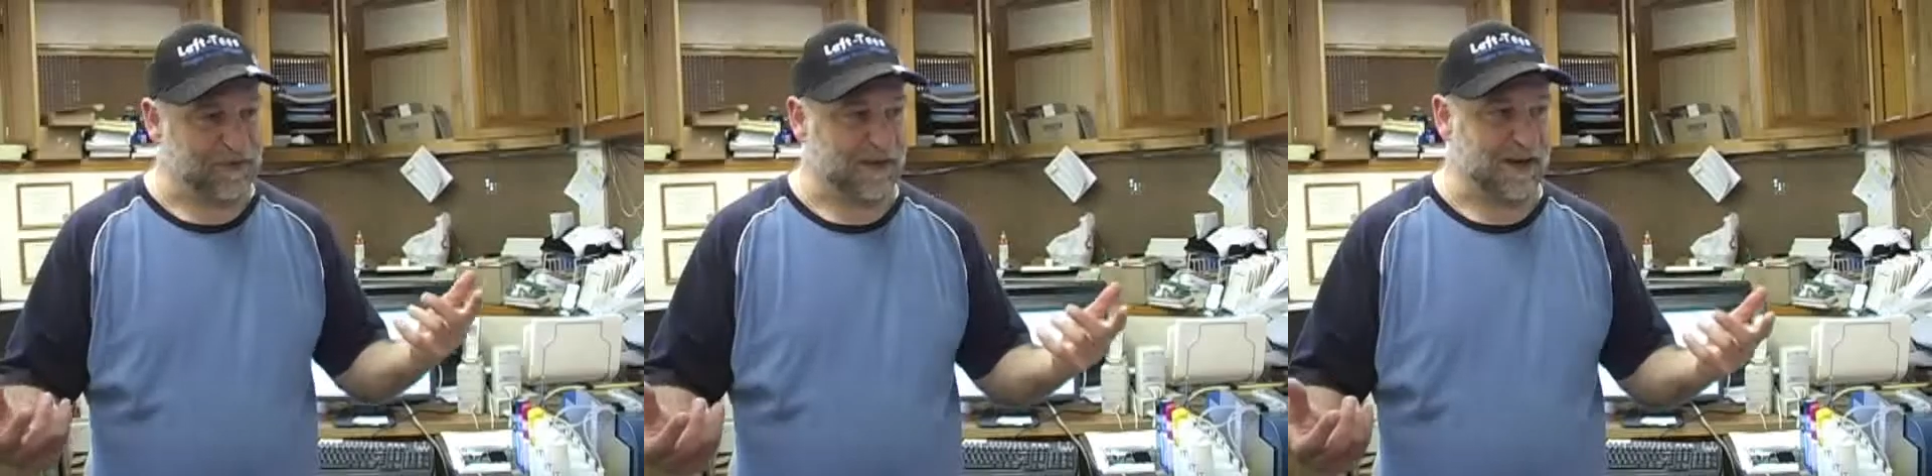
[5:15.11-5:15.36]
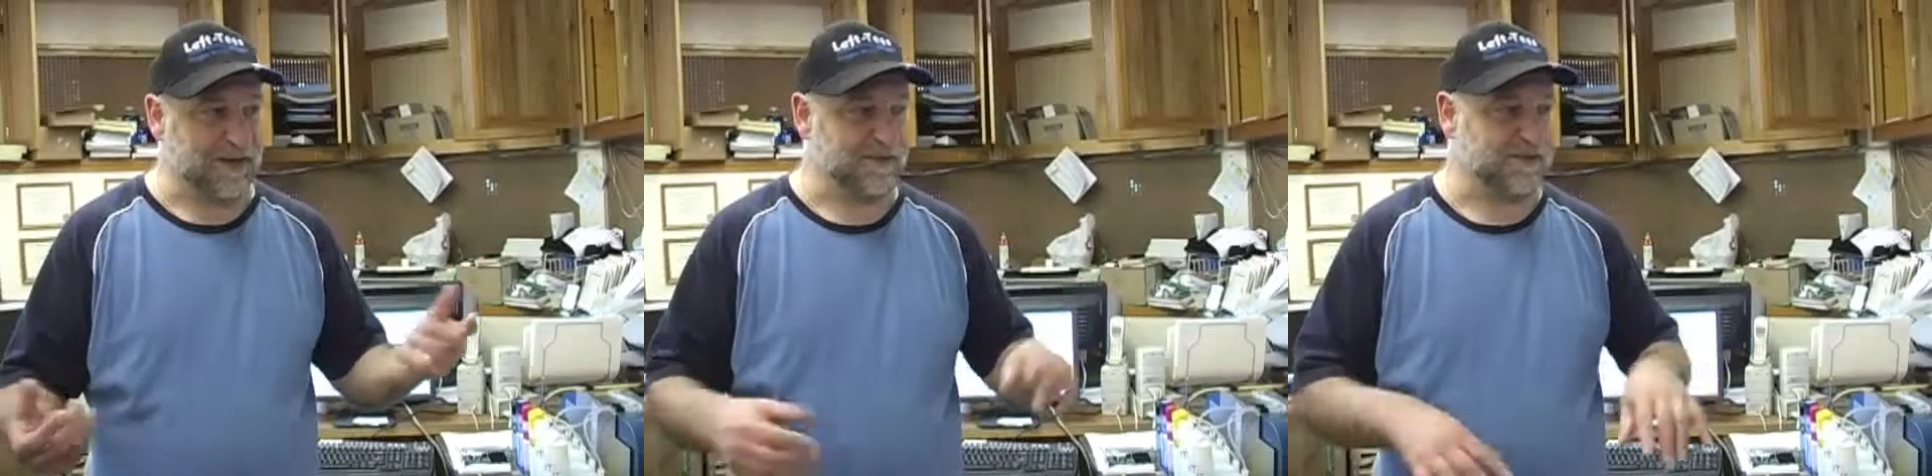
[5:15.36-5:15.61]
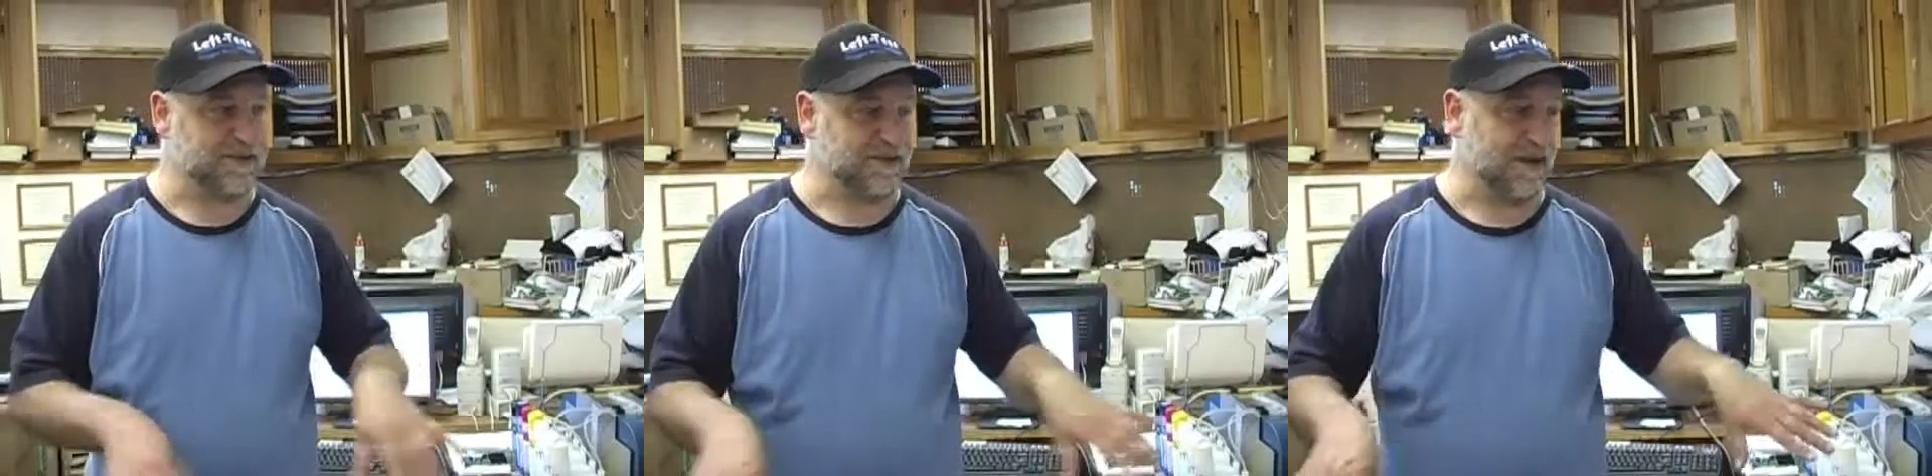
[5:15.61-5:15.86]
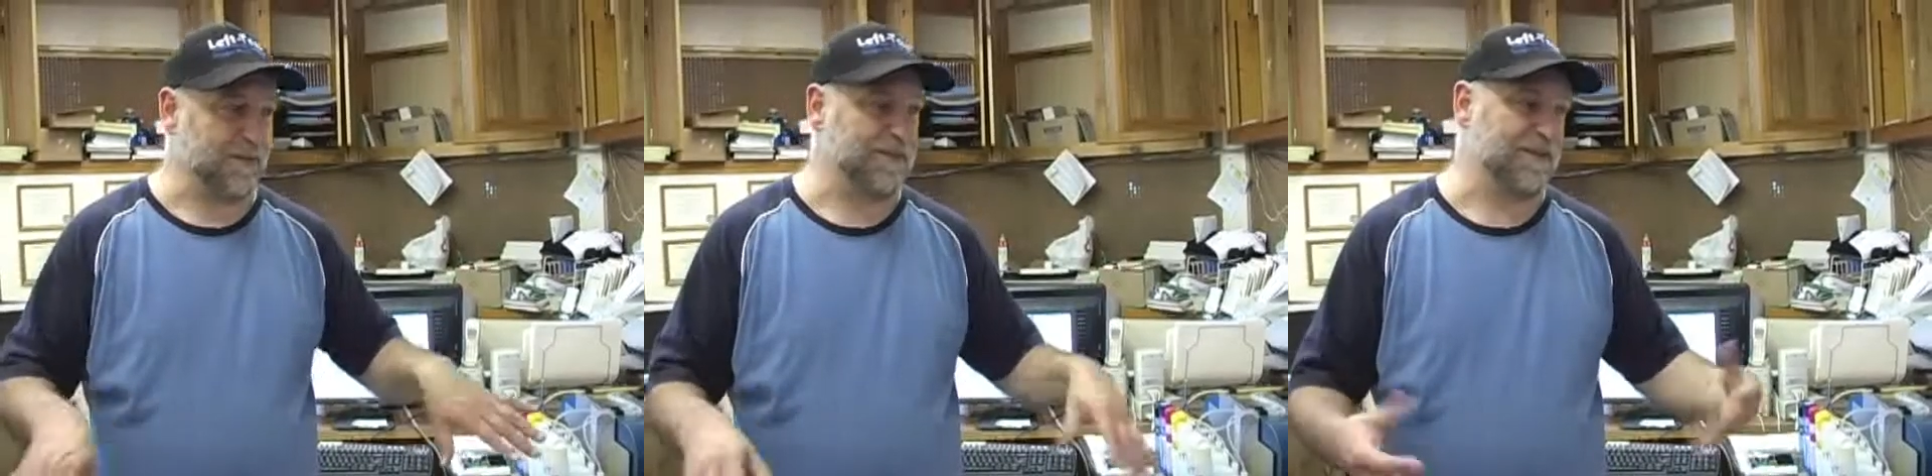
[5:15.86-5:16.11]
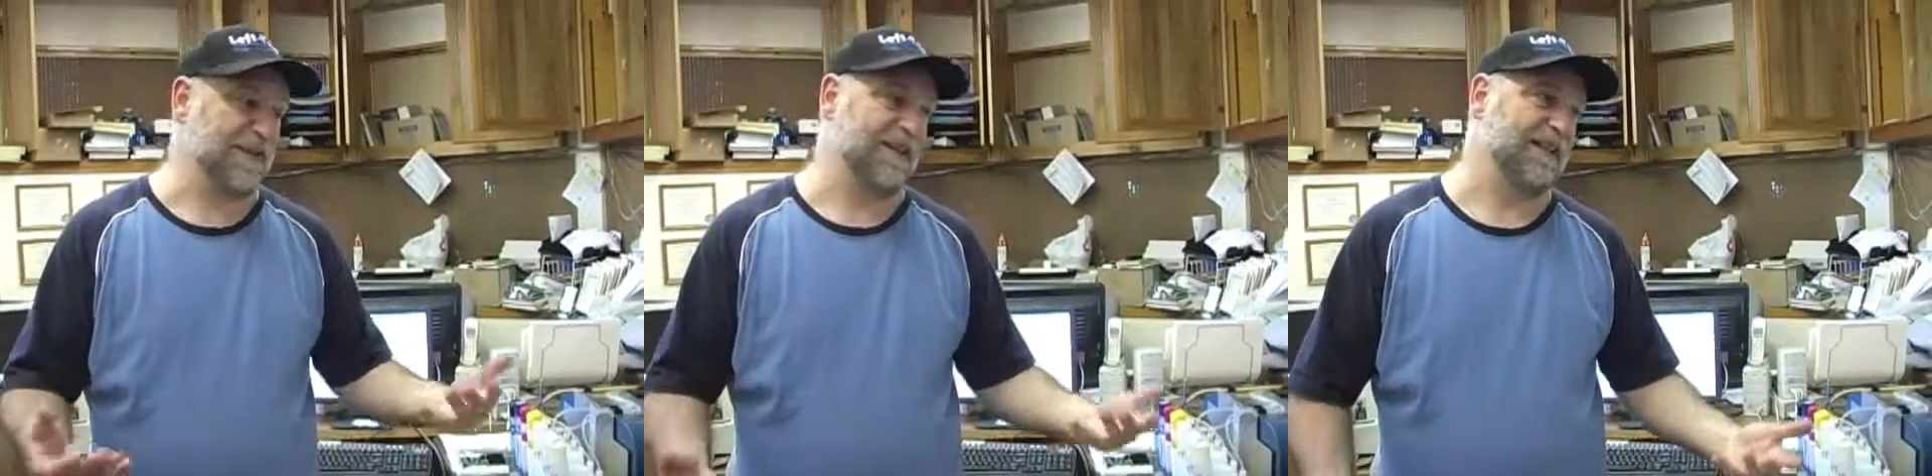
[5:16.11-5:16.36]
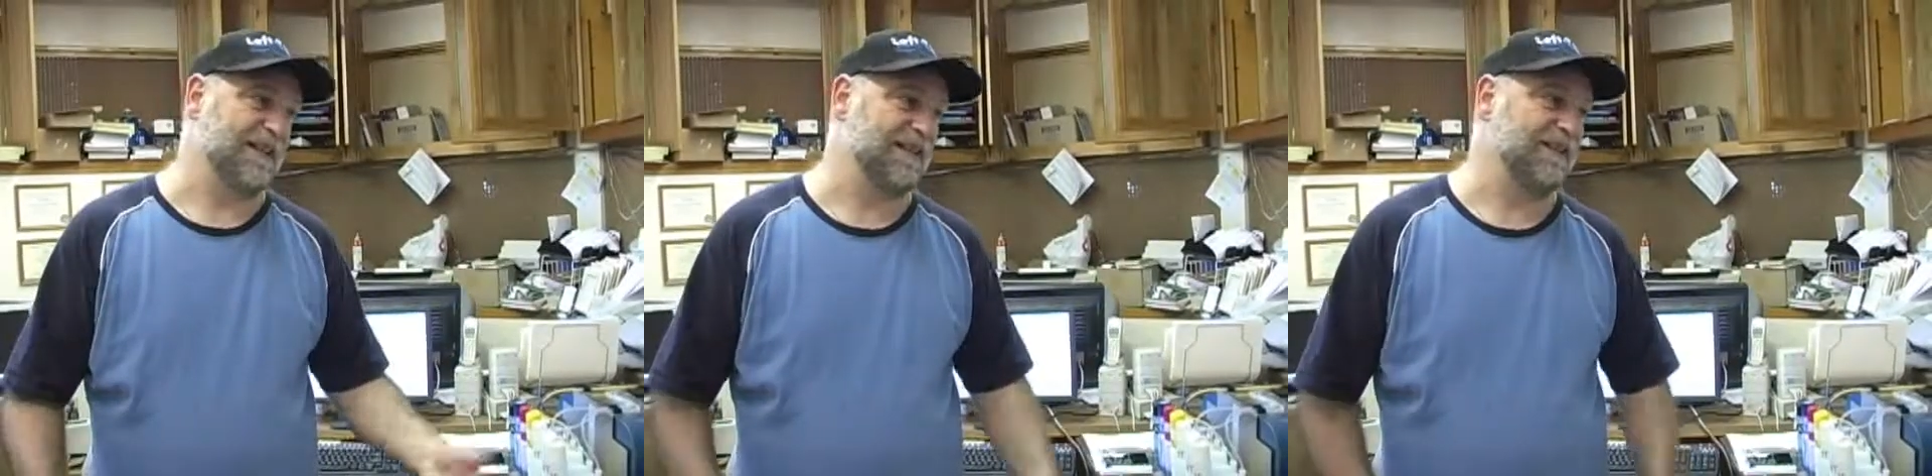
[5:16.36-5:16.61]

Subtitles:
times, job's done.